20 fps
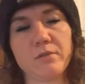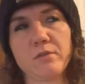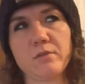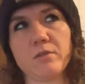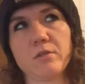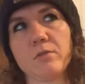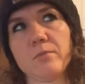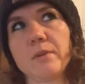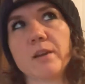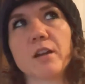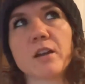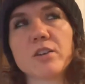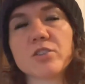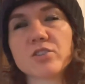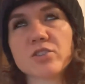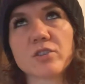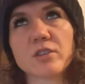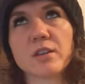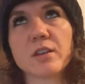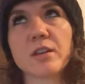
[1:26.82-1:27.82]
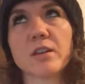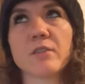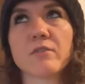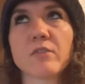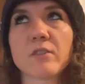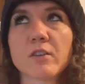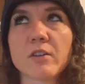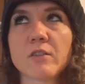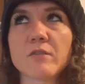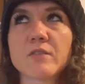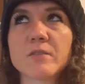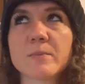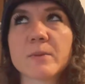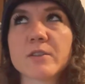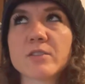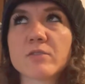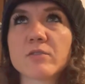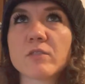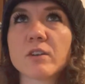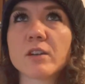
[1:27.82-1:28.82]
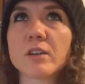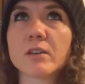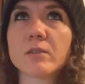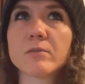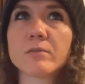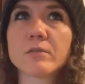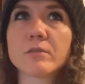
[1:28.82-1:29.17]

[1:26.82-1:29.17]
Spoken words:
oh my gosh, I can't even think of a sponsor right now.